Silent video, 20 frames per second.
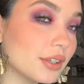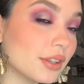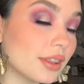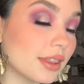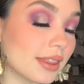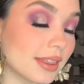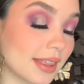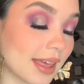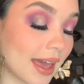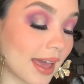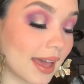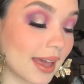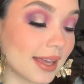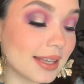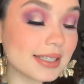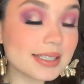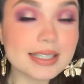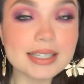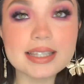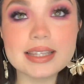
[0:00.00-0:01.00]
after
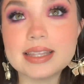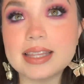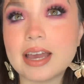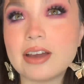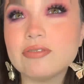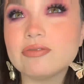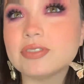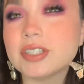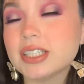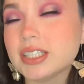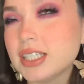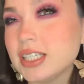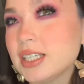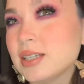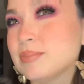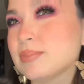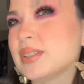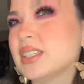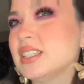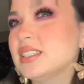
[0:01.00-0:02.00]
that, that really
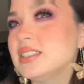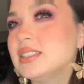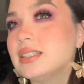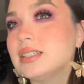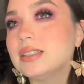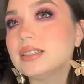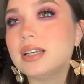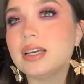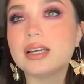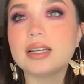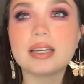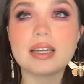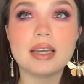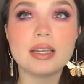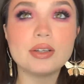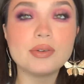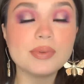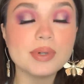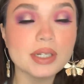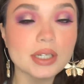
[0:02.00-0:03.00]
completes the look.
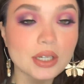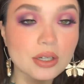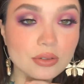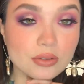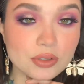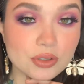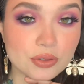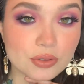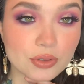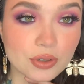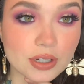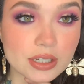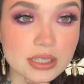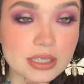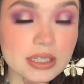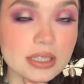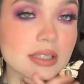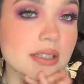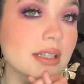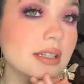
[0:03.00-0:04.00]
I don't want to go too
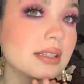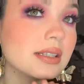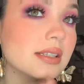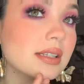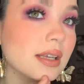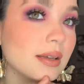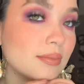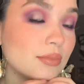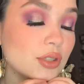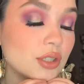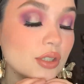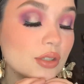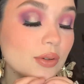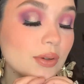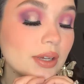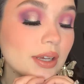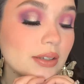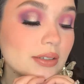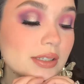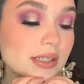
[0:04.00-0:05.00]
crazy since I'm just
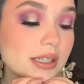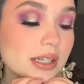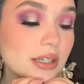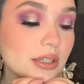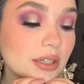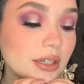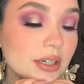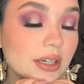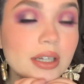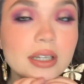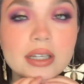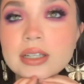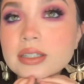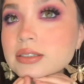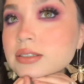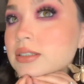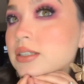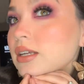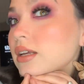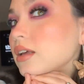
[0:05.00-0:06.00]
going out to dinner
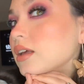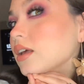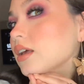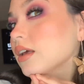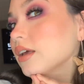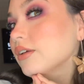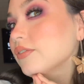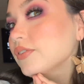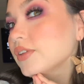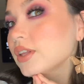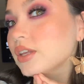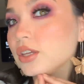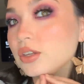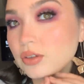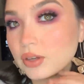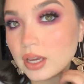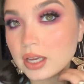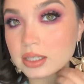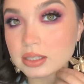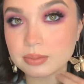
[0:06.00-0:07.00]
and I feel
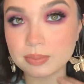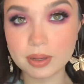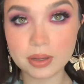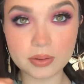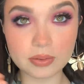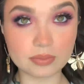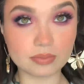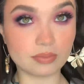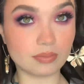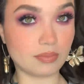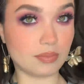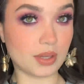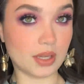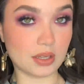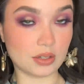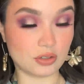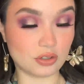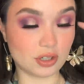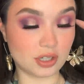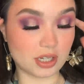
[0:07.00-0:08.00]
like you guys might be
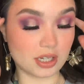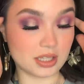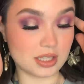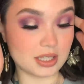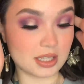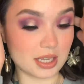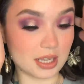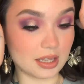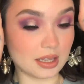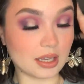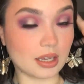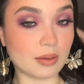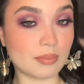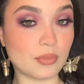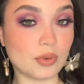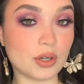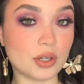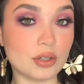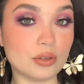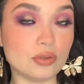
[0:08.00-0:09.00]
interested in seeing like a
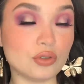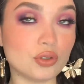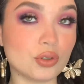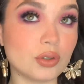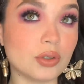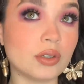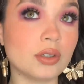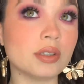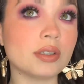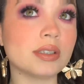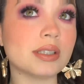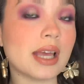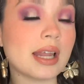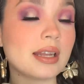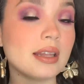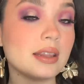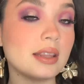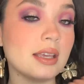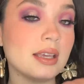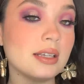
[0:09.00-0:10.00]
more neutral
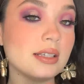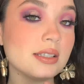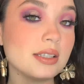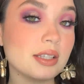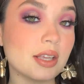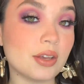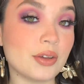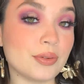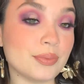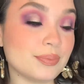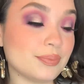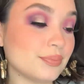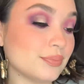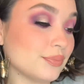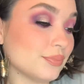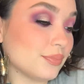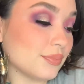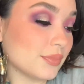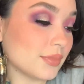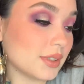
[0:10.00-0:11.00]
side of things. So
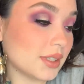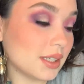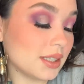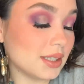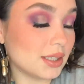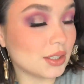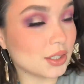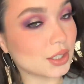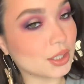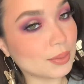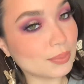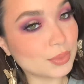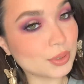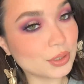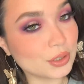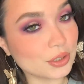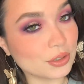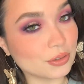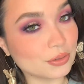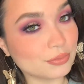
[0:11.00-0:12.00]
look
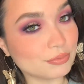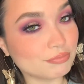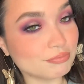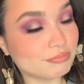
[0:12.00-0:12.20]
number two.